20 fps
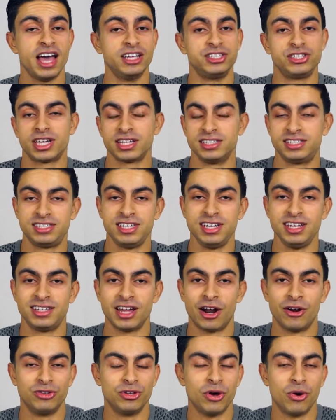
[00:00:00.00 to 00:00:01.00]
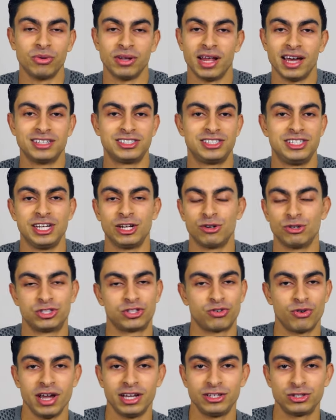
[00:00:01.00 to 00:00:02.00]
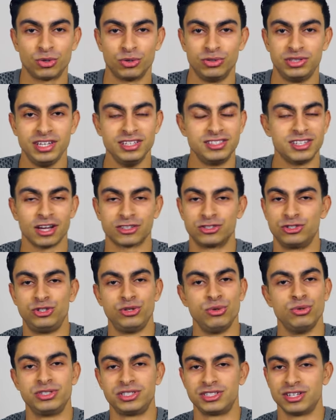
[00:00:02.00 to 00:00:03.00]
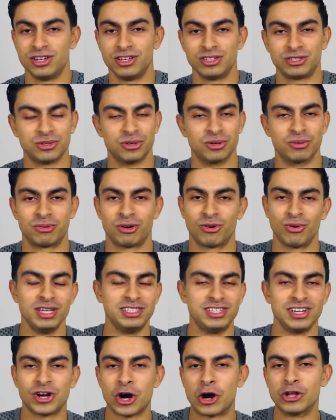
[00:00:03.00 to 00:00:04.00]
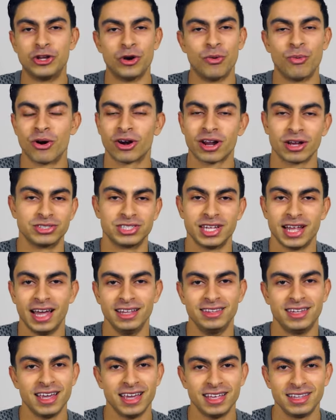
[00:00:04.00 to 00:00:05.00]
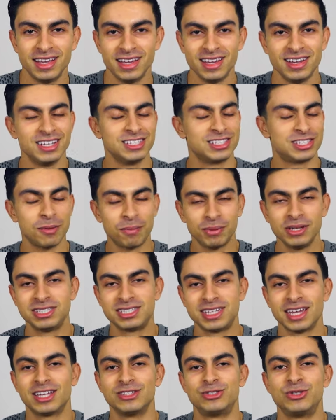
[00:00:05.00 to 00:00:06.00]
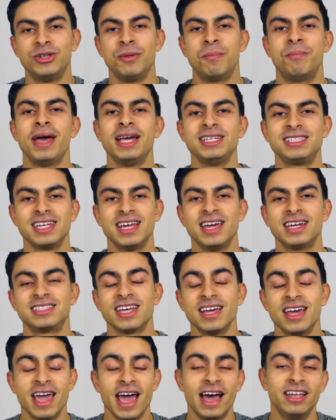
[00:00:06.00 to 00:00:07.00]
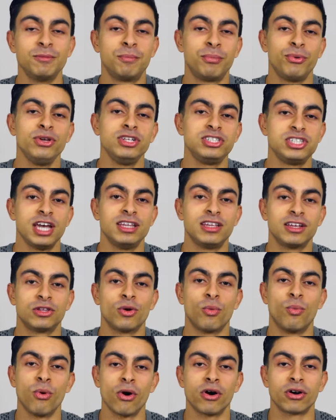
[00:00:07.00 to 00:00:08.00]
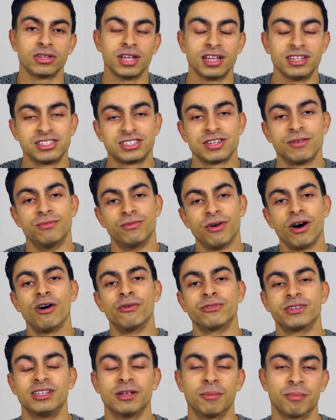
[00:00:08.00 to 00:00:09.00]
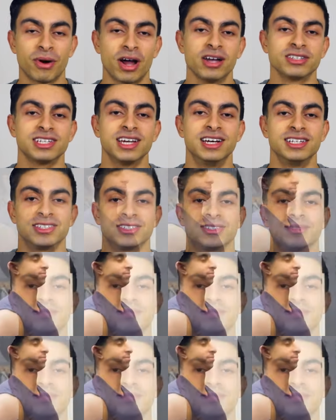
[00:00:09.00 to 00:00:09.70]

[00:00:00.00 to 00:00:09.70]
As you can see, there are no like secret tricks or detox juices or crazy cardio workouts that I did, simply sticking to the basics and appreciating the work that is involved in the process.